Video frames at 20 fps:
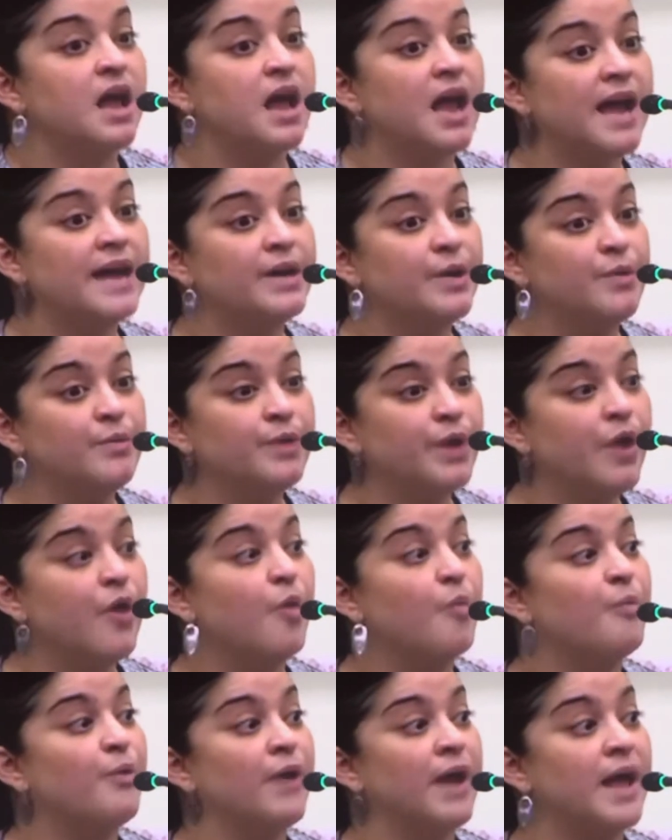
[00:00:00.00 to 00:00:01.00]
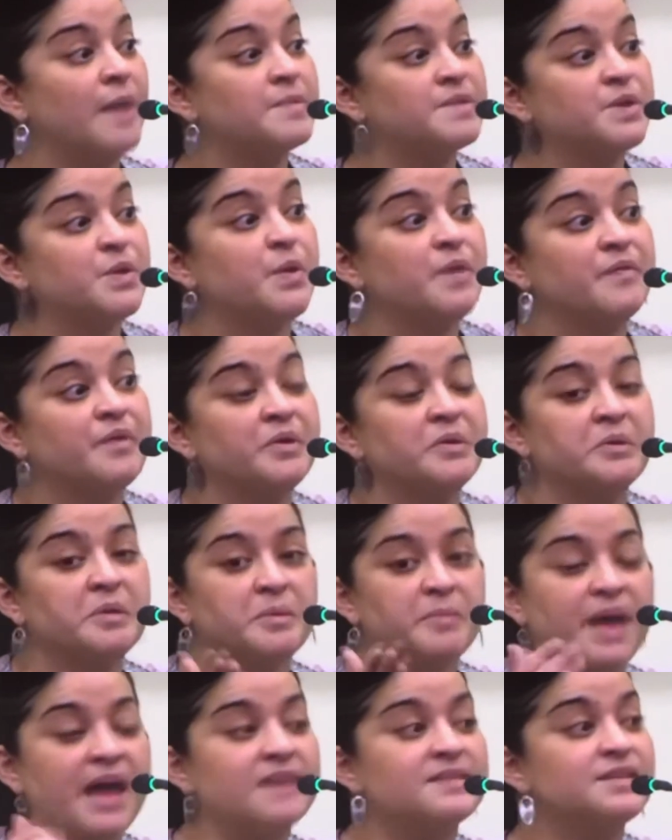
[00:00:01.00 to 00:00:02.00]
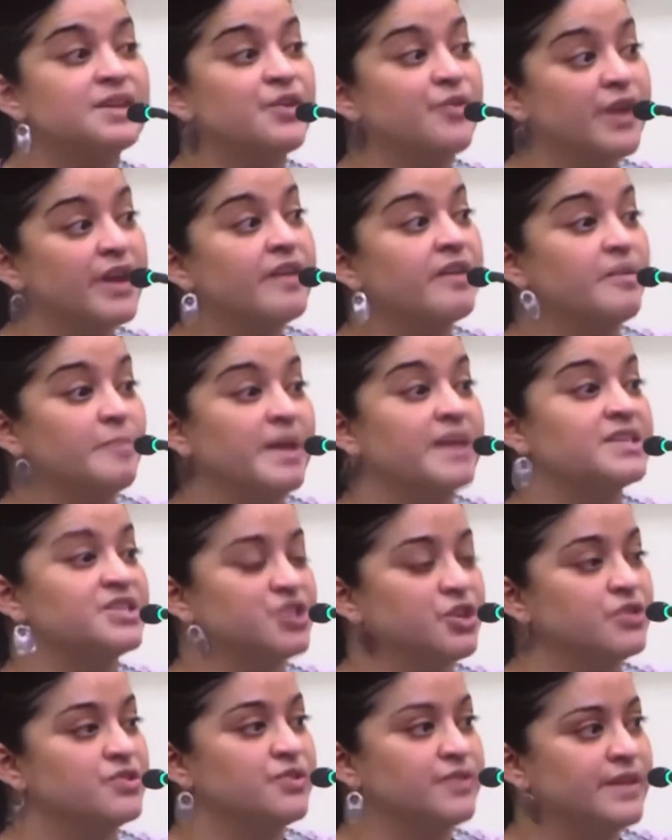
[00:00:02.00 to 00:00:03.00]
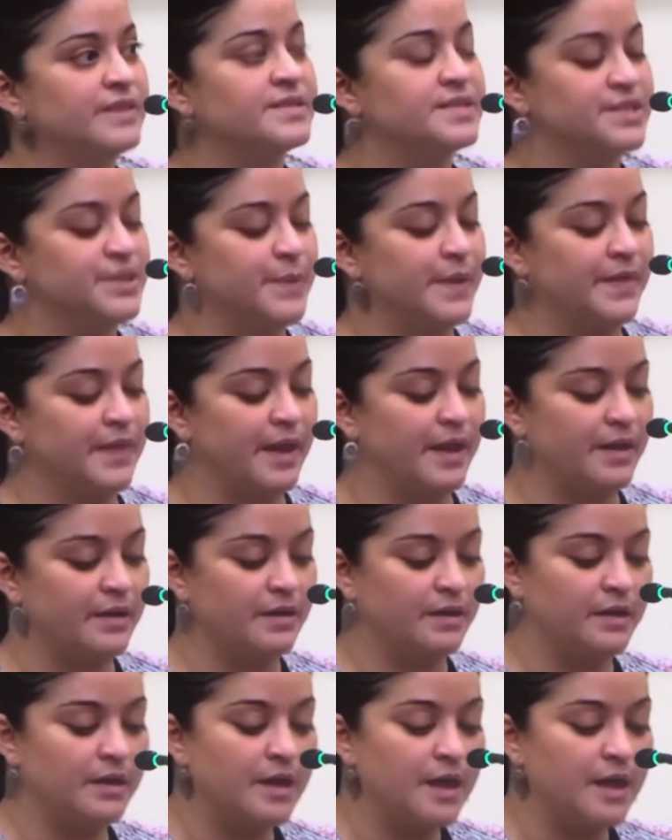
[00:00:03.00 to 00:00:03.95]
I don't know. Perhaps whoever passed the curriculum has children that's doing that.